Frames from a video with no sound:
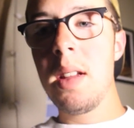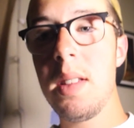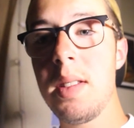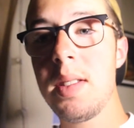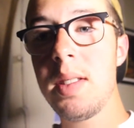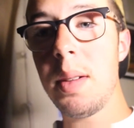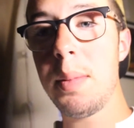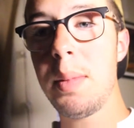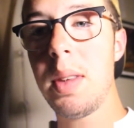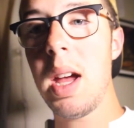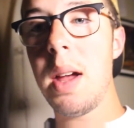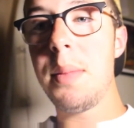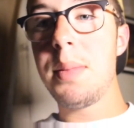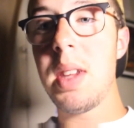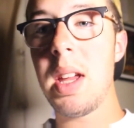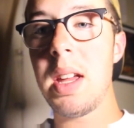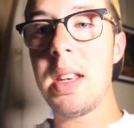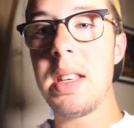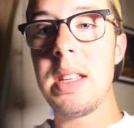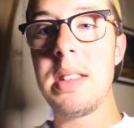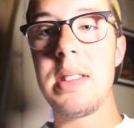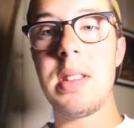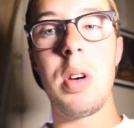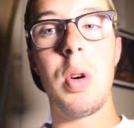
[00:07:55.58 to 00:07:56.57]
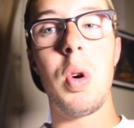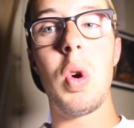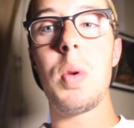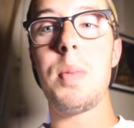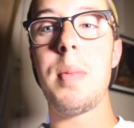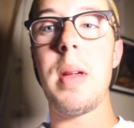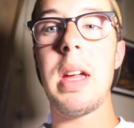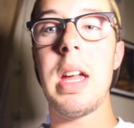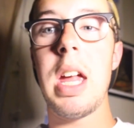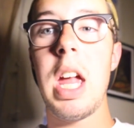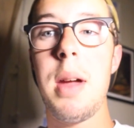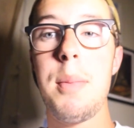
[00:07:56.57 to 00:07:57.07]
Sometimes I need to hold
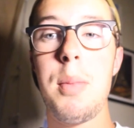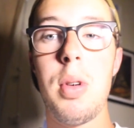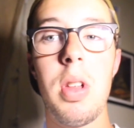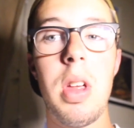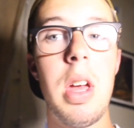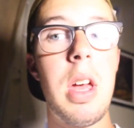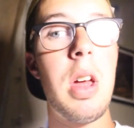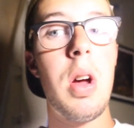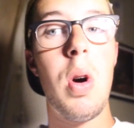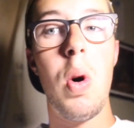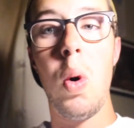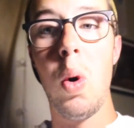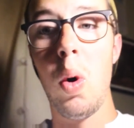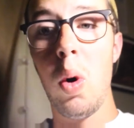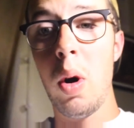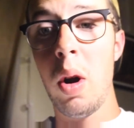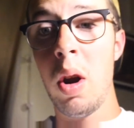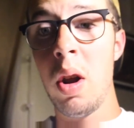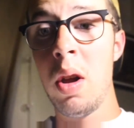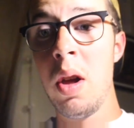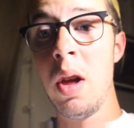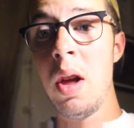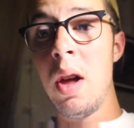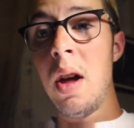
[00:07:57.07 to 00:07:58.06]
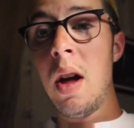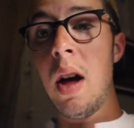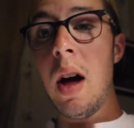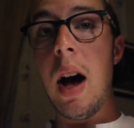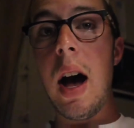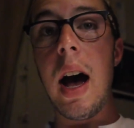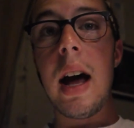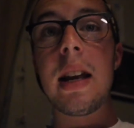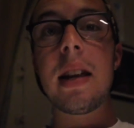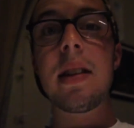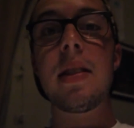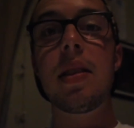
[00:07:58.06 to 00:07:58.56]
my camera light, or
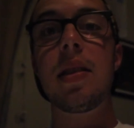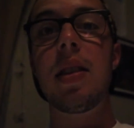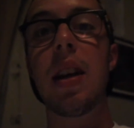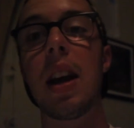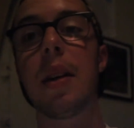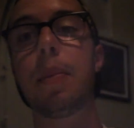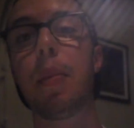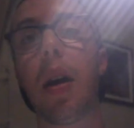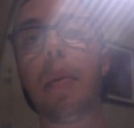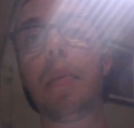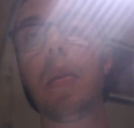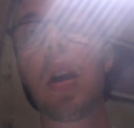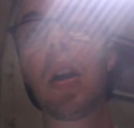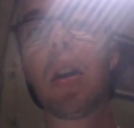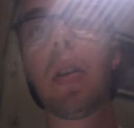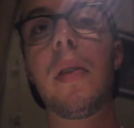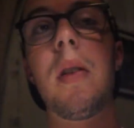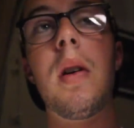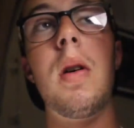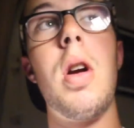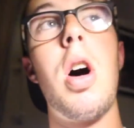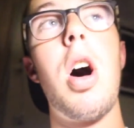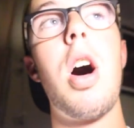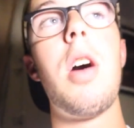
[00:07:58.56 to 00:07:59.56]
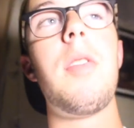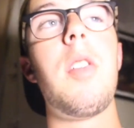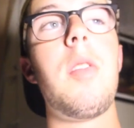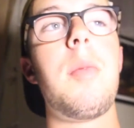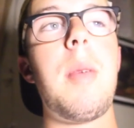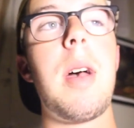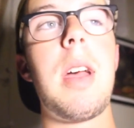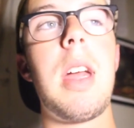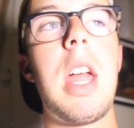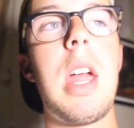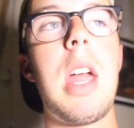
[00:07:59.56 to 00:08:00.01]
I need to take my microphone off of my